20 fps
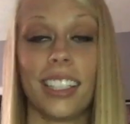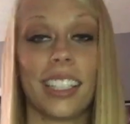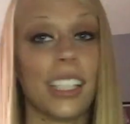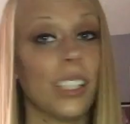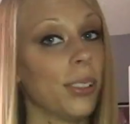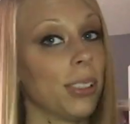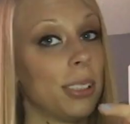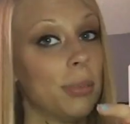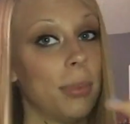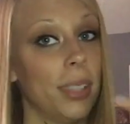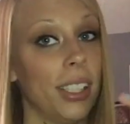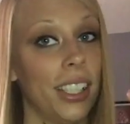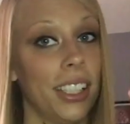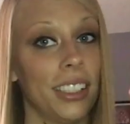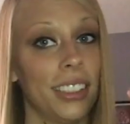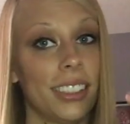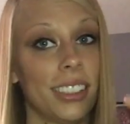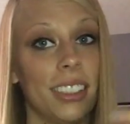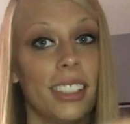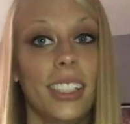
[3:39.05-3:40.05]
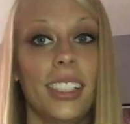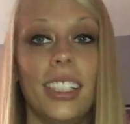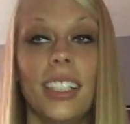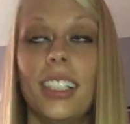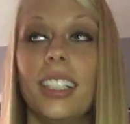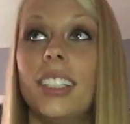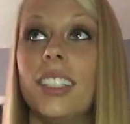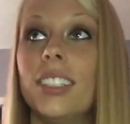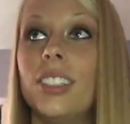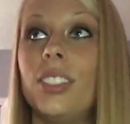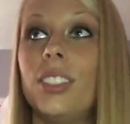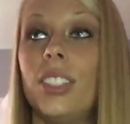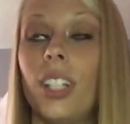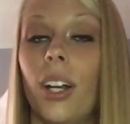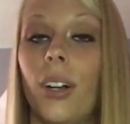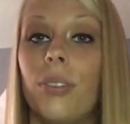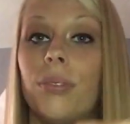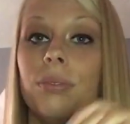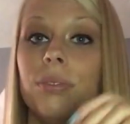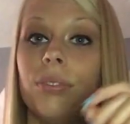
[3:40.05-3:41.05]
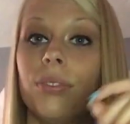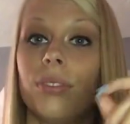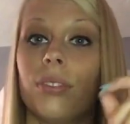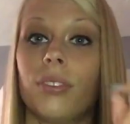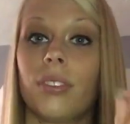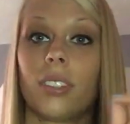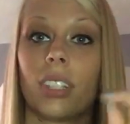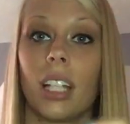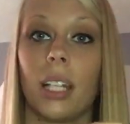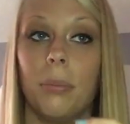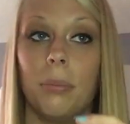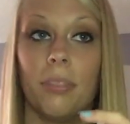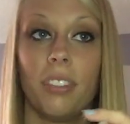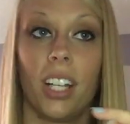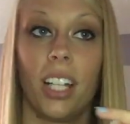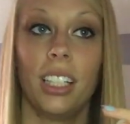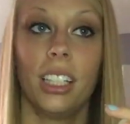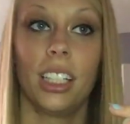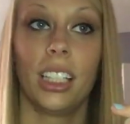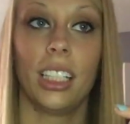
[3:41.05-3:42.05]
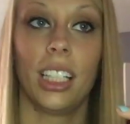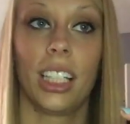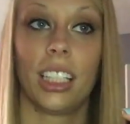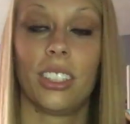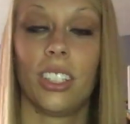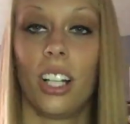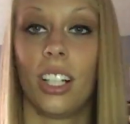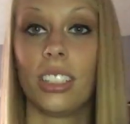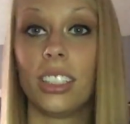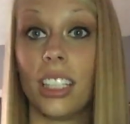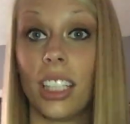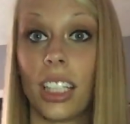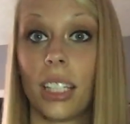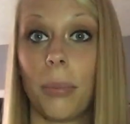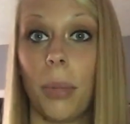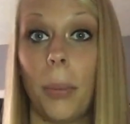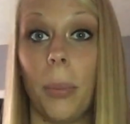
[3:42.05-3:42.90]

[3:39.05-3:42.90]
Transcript: I killed some legs, so I'm finally like not sick.